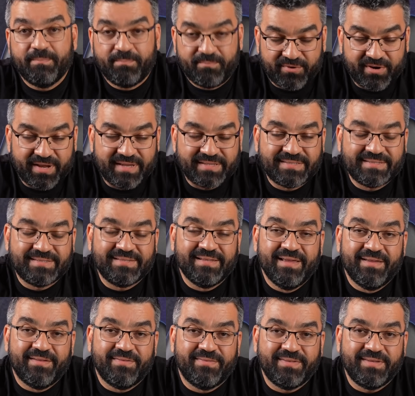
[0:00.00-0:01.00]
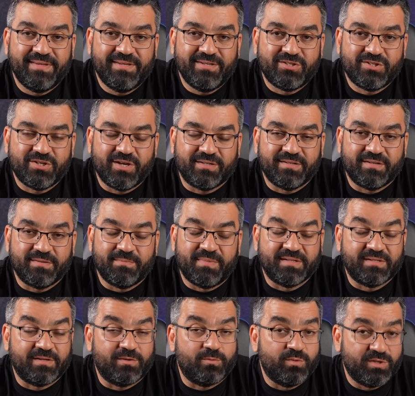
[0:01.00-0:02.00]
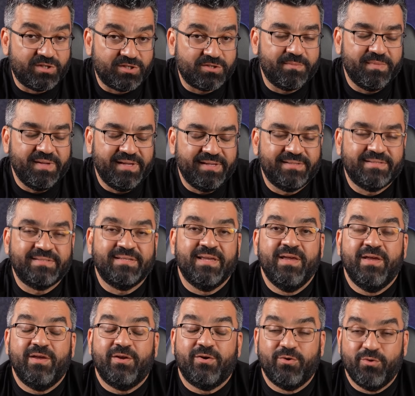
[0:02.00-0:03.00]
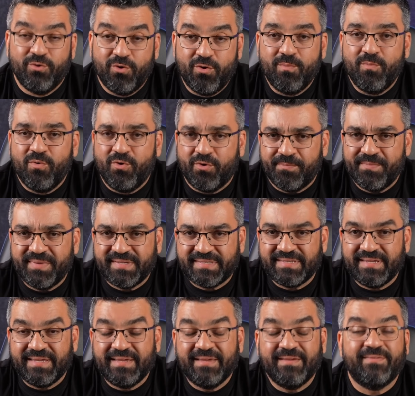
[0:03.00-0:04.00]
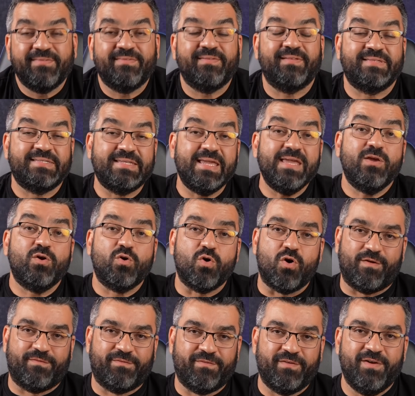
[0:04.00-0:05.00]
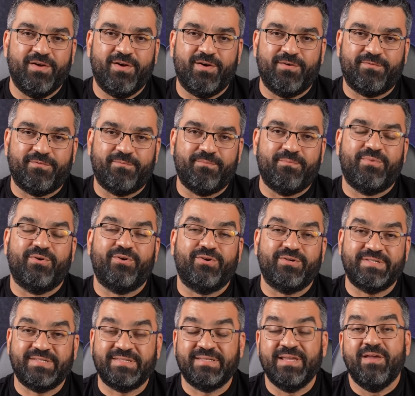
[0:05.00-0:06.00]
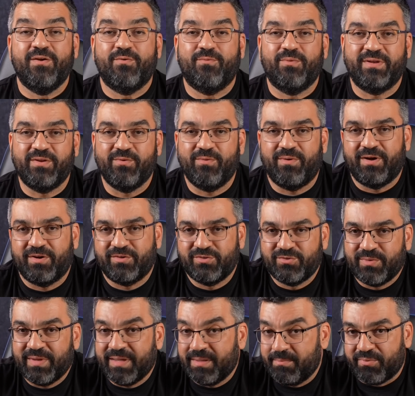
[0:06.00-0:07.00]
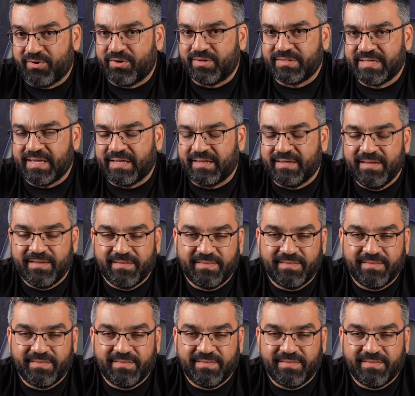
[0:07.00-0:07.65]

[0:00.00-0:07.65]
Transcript: press the shutter button, which means no more missing the takeoff of birds when you are doing birding.